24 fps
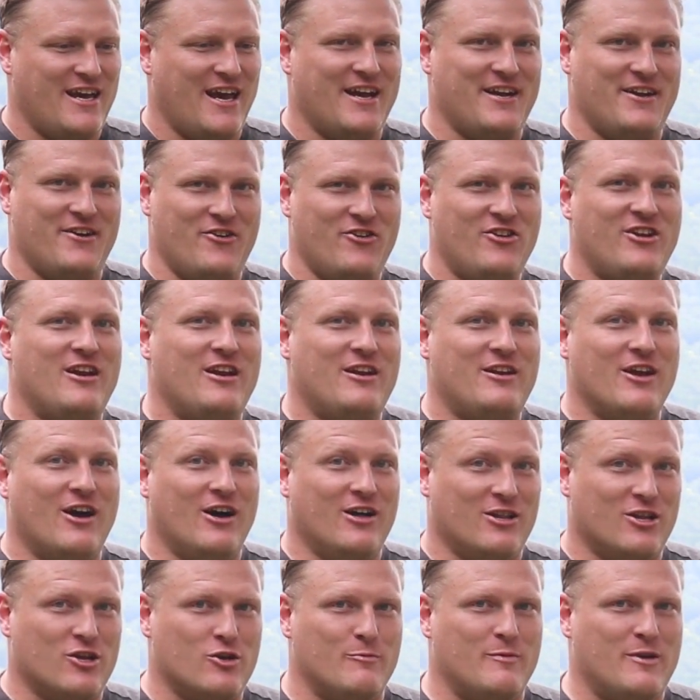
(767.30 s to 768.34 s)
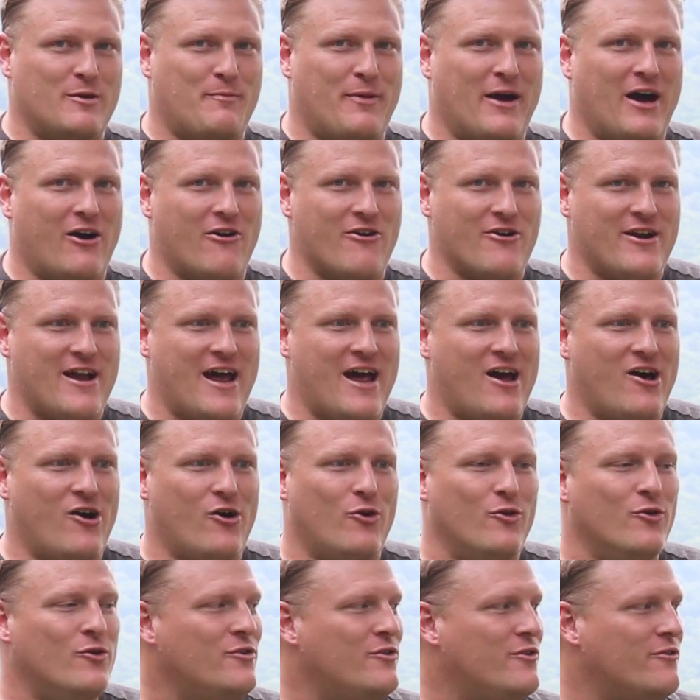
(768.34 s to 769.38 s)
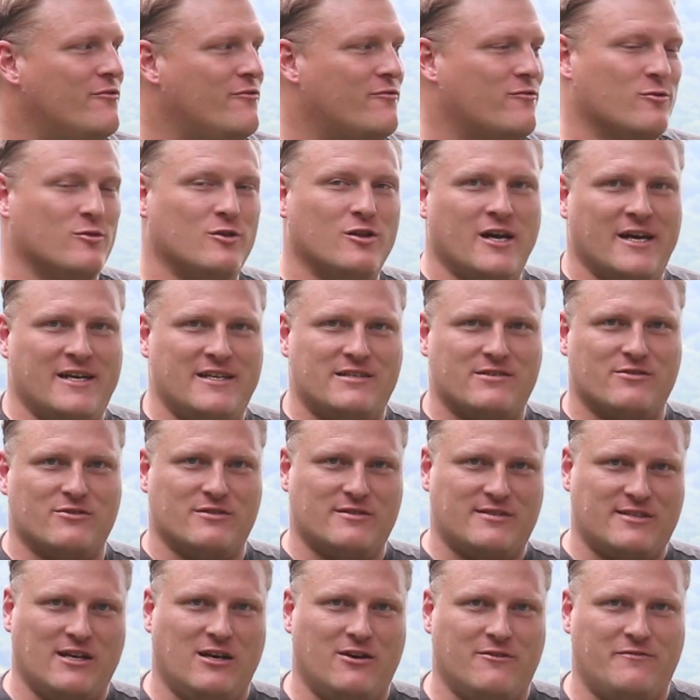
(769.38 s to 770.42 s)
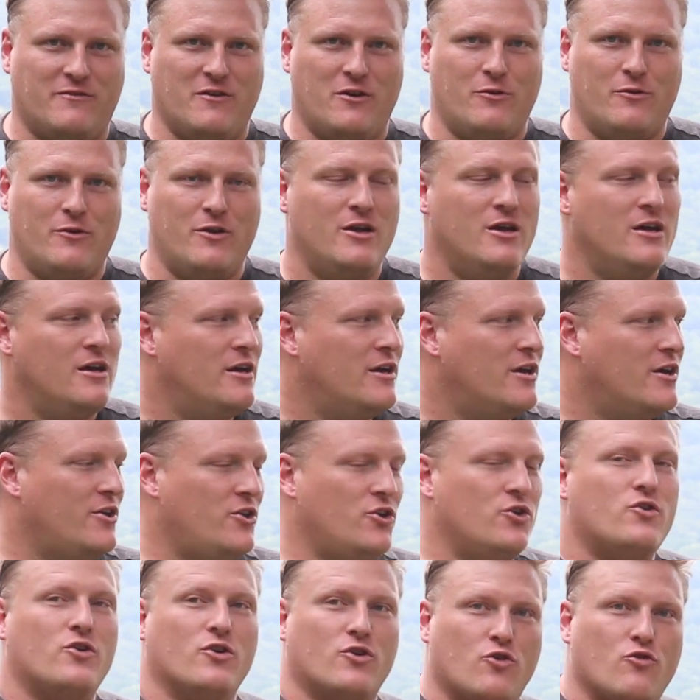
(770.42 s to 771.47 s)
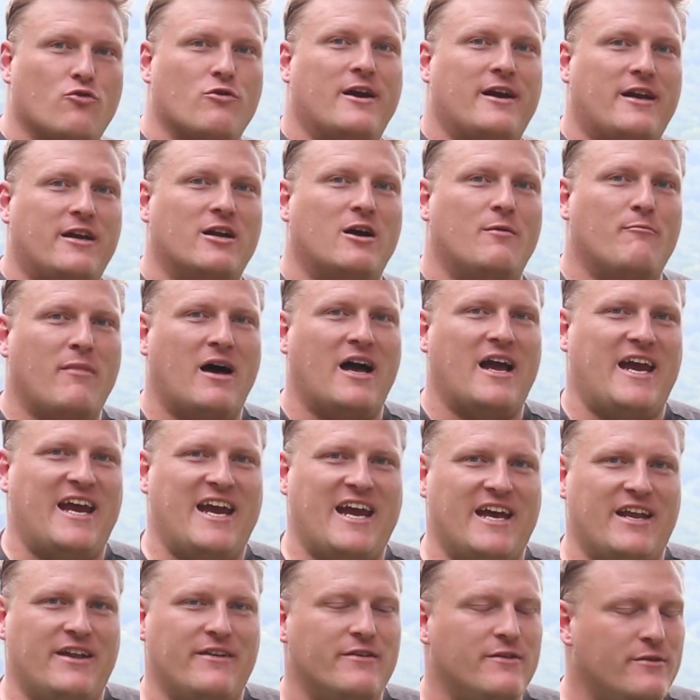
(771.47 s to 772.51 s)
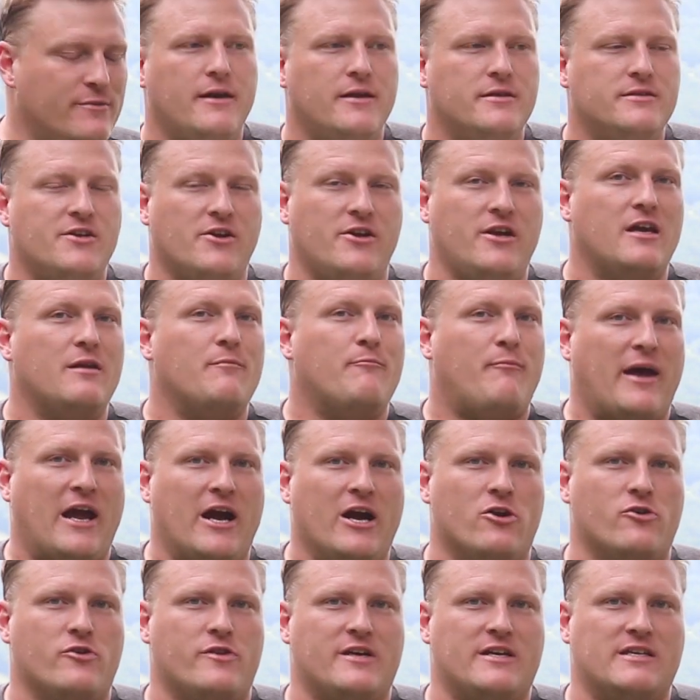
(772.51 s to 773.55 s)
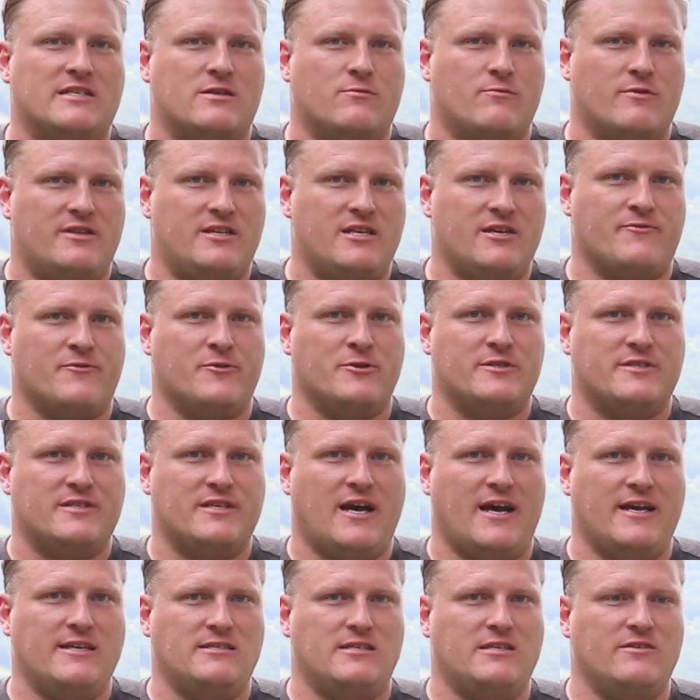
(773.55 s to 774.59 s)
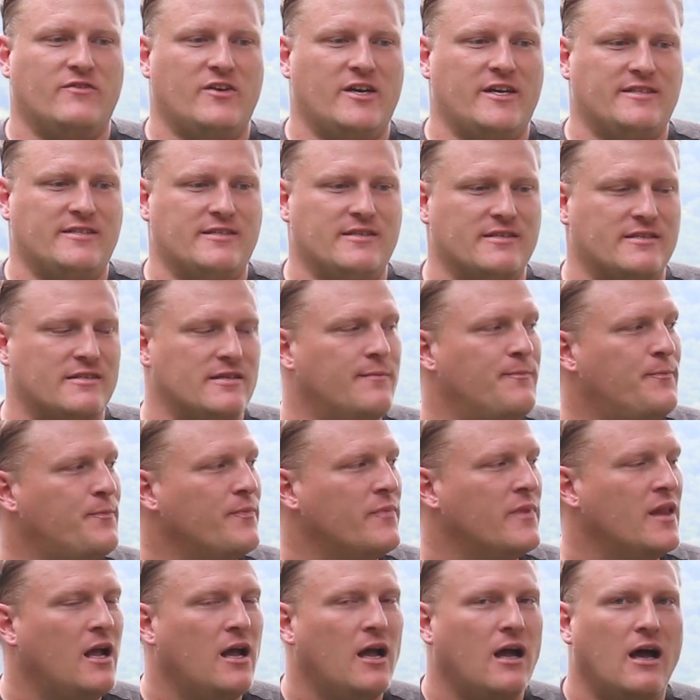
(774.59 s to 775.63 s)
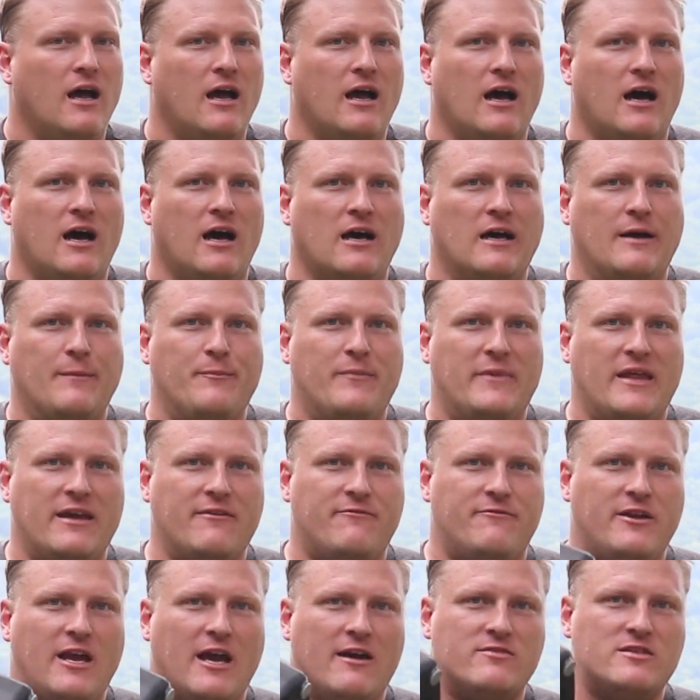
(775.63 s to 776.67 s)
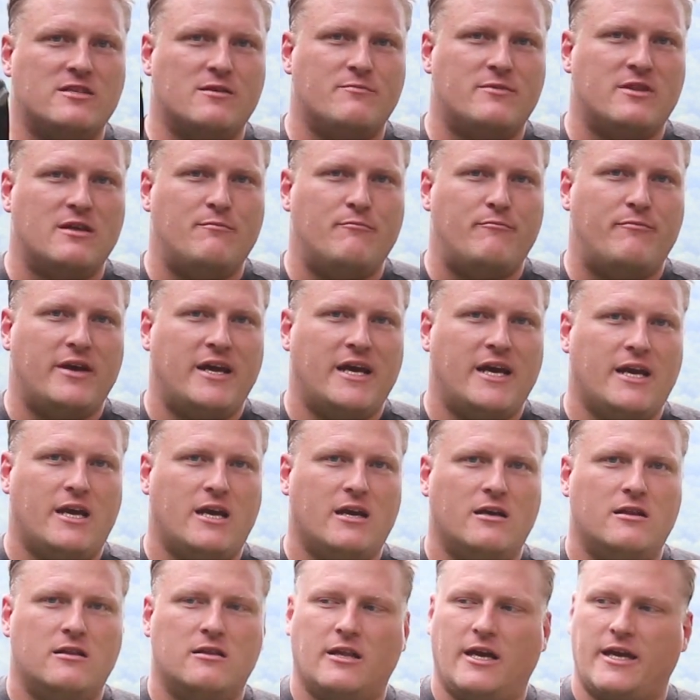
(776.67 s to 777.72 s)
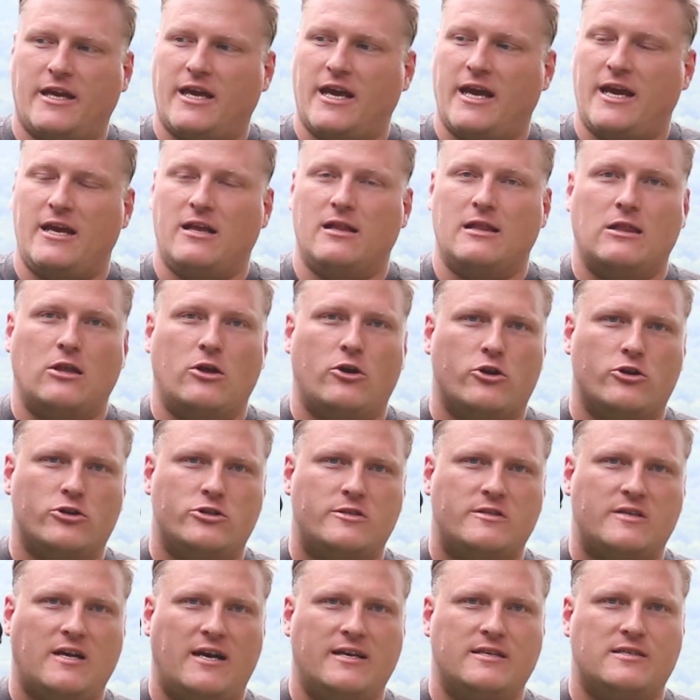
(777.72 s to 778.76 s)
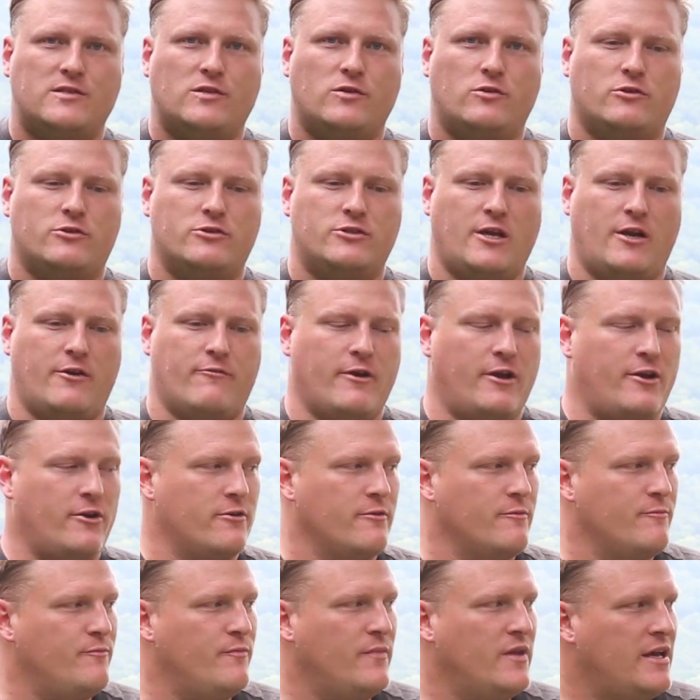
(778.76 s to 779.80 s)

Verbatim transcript: and you need a little bit of power now for lights or cell phone, you could crank it up by hand. So you can pair this with different size devices. Um, if you have something big, like a large size solar generator,